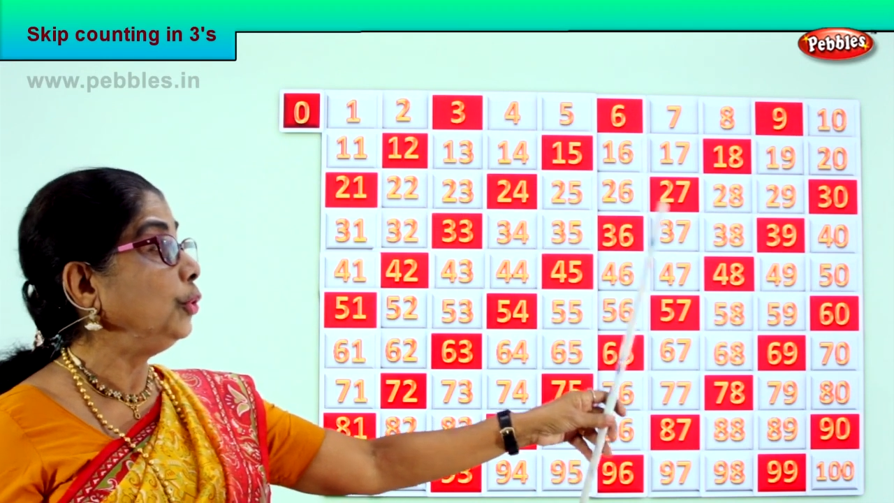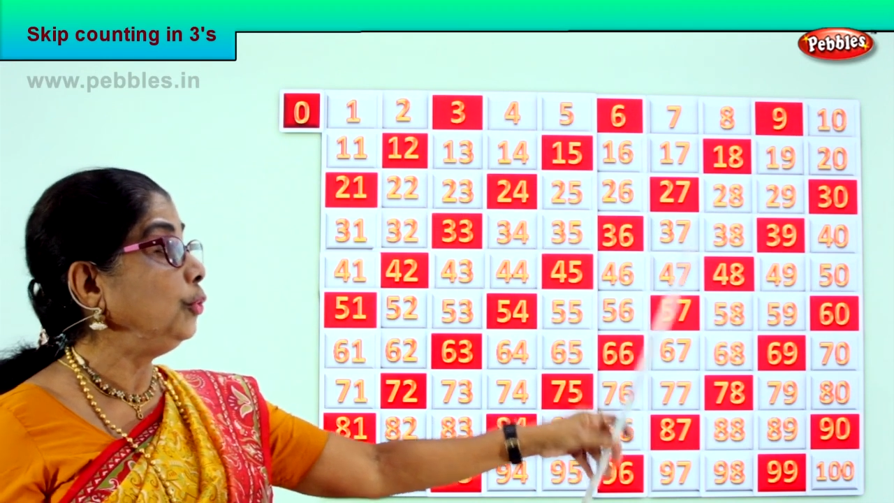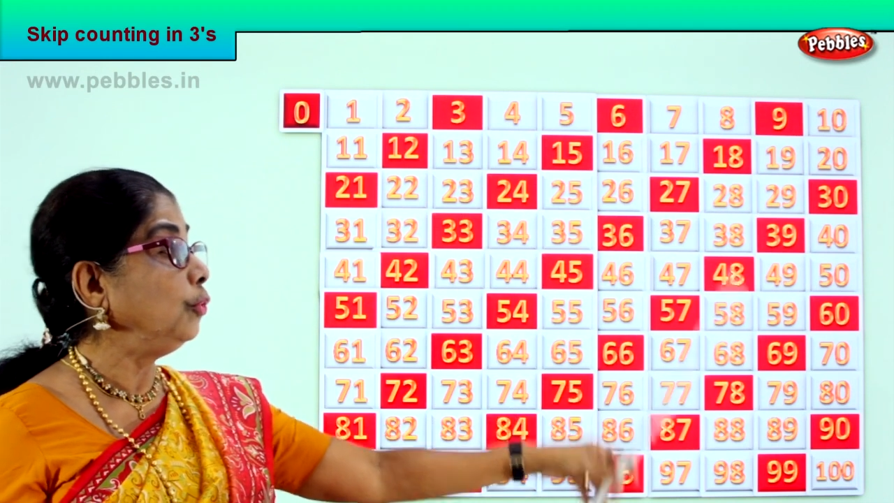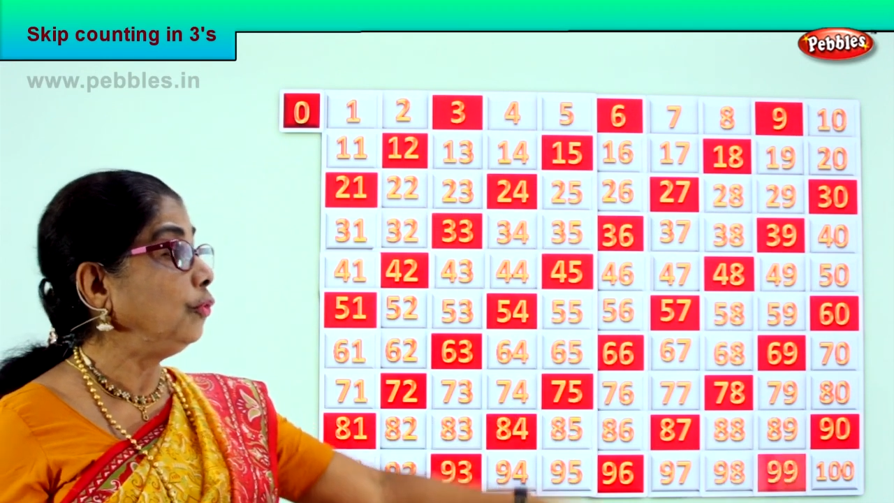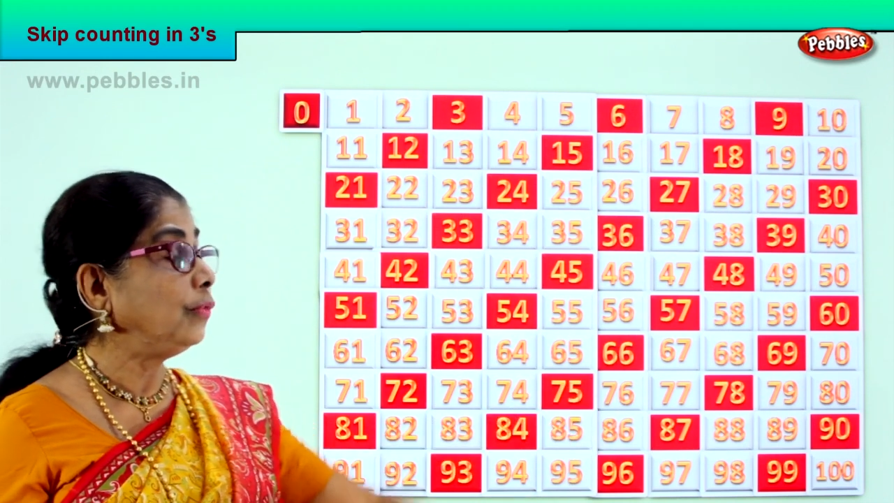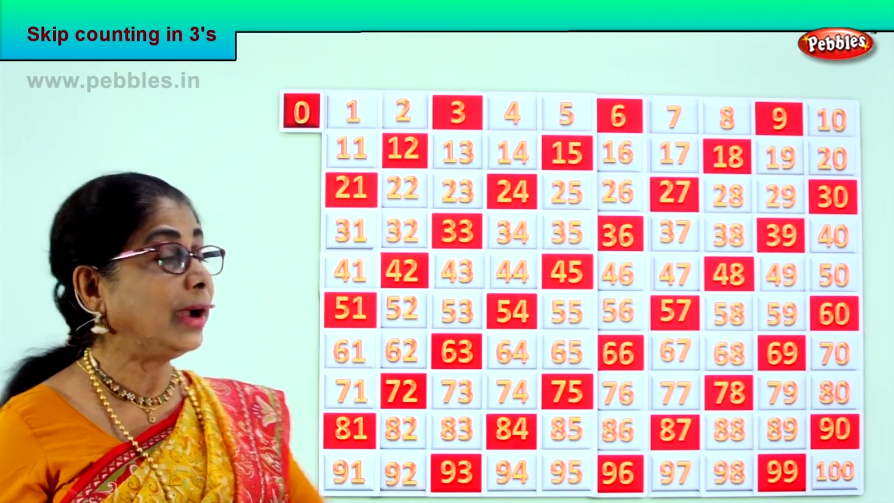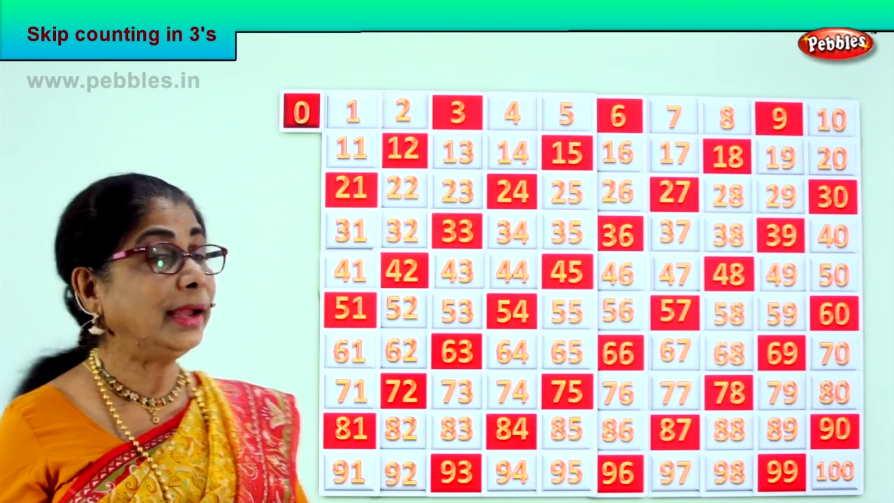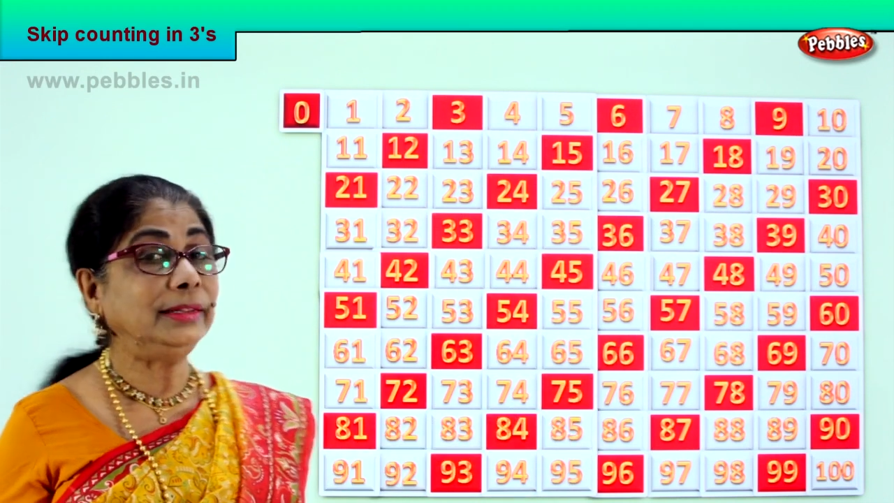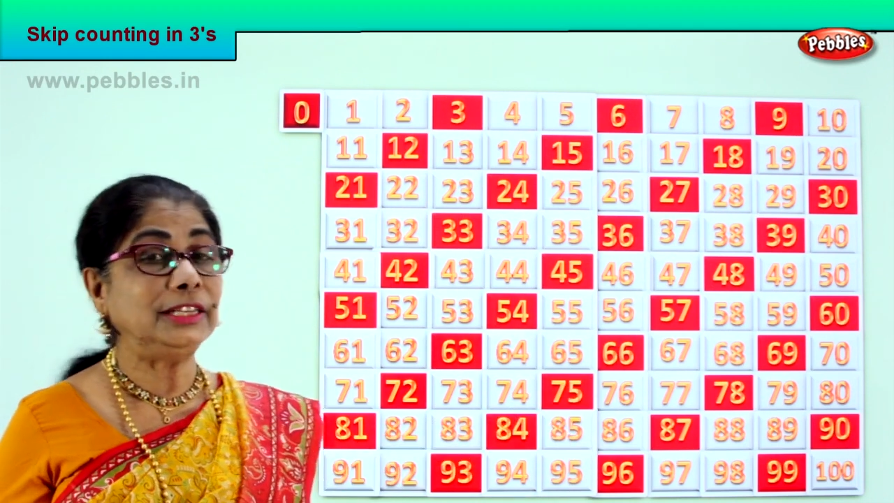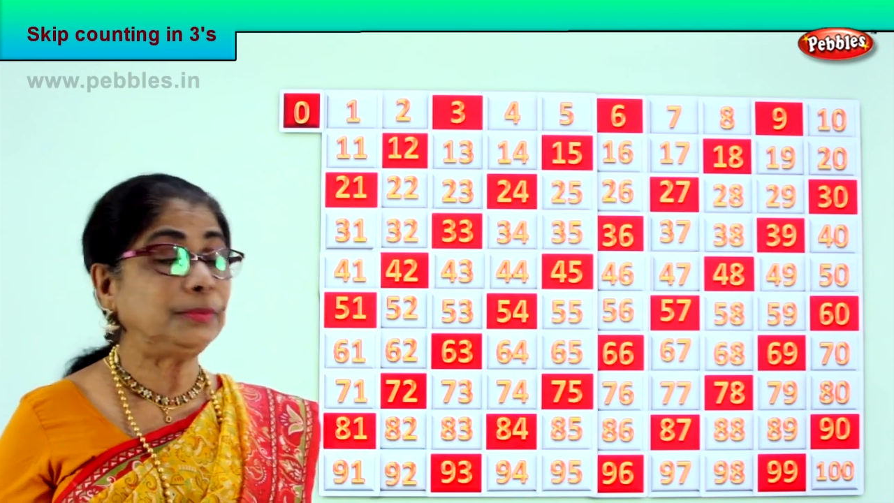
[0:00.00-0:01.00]
you will
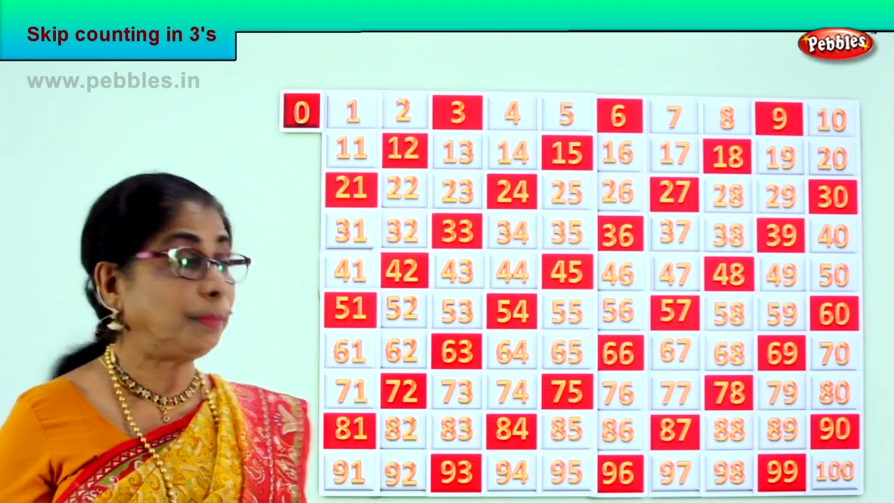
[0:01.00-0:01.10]
find this